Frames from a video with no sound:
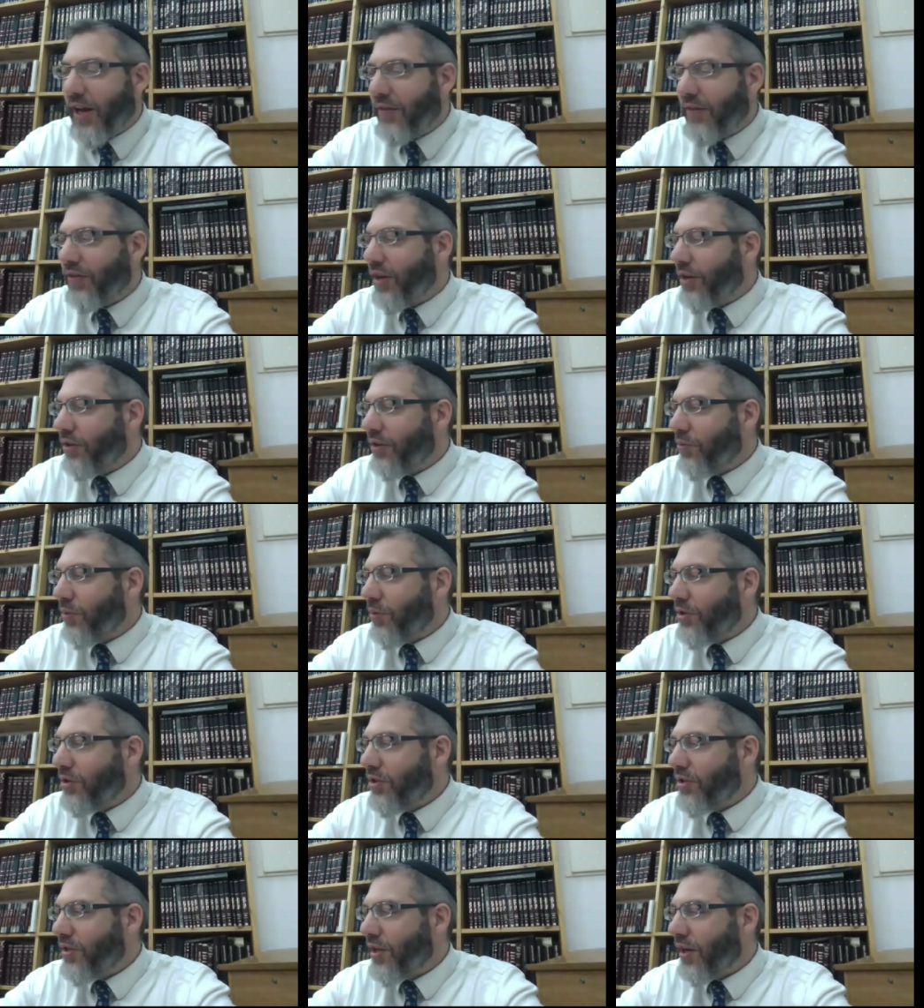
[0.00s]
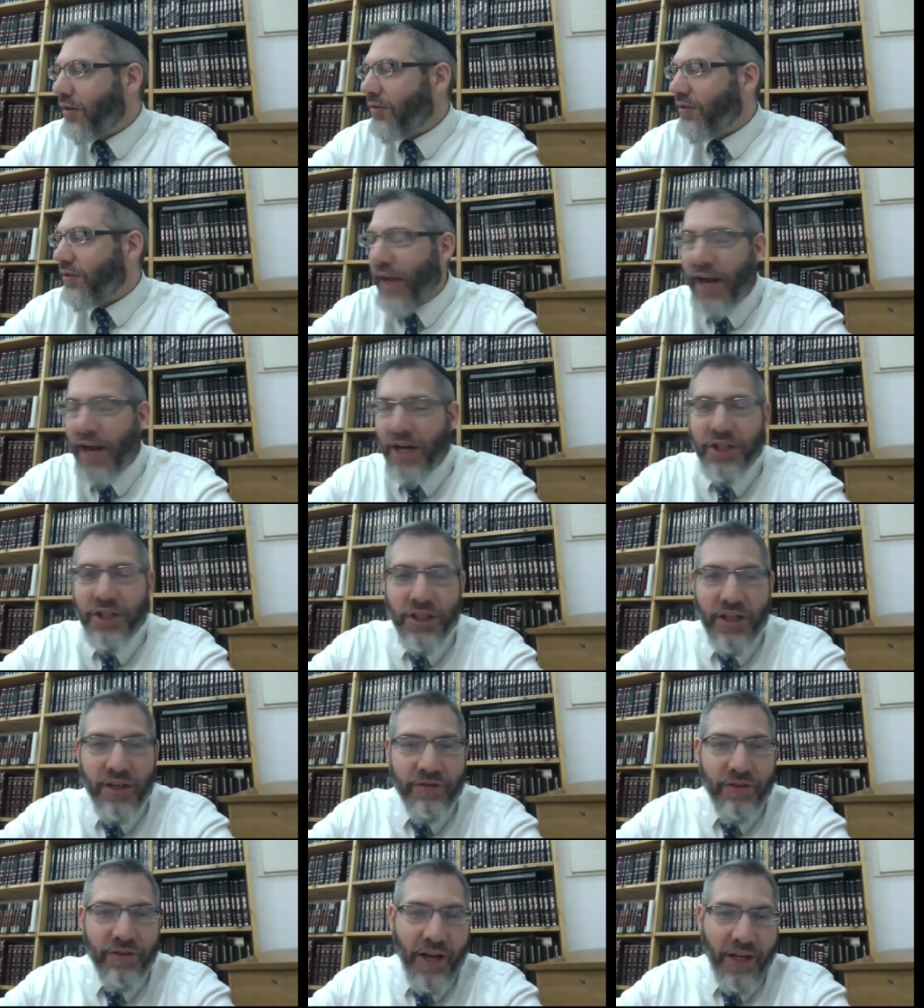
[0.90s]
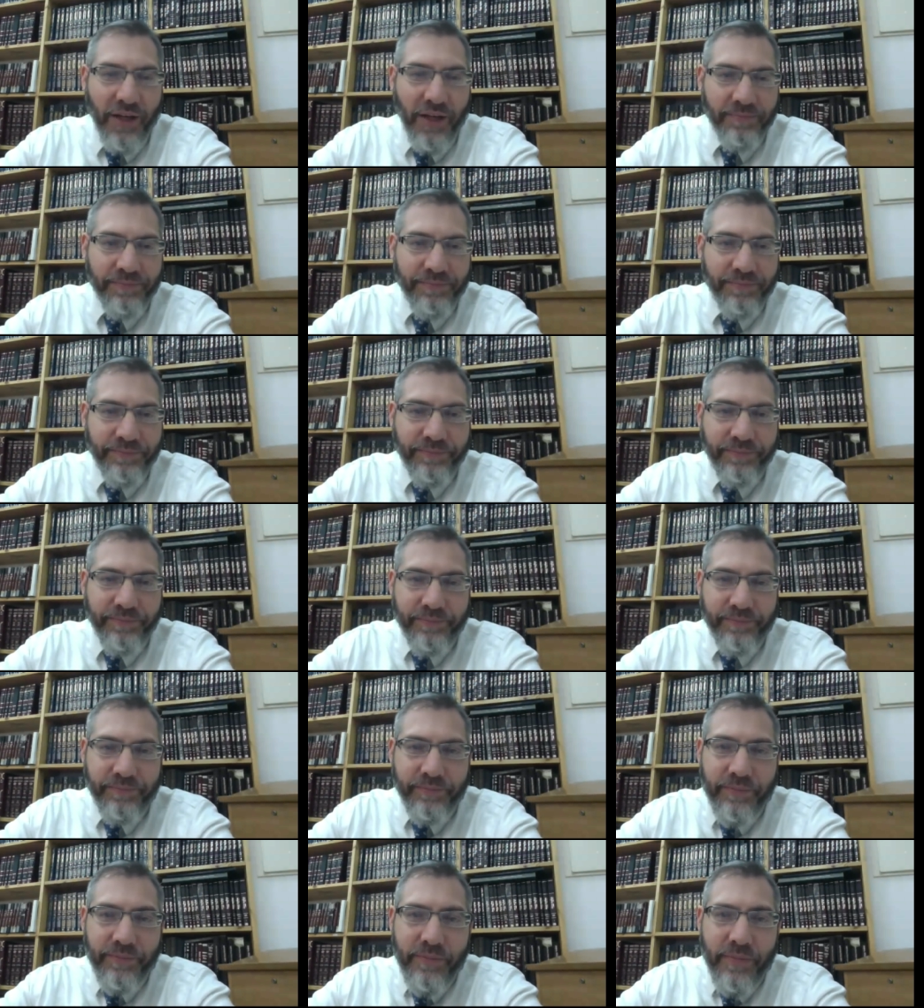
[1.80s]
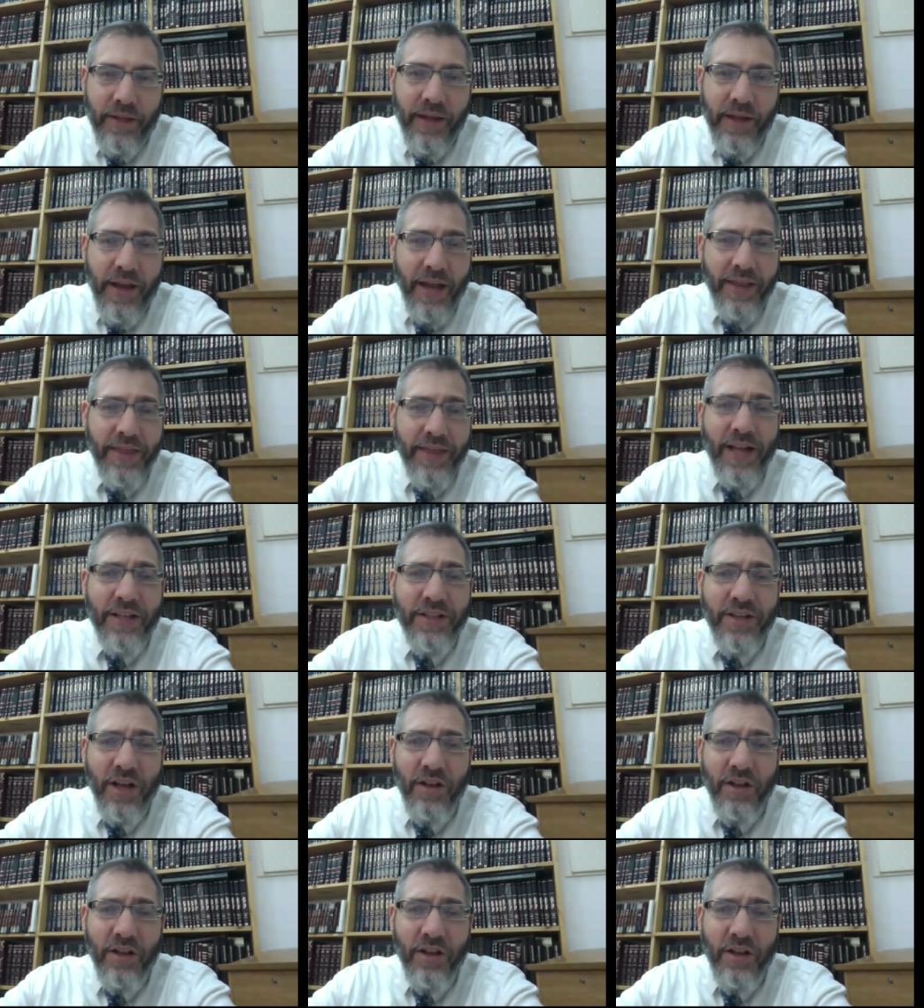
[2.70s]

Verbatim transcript: have another one just there to actually give light. And that's the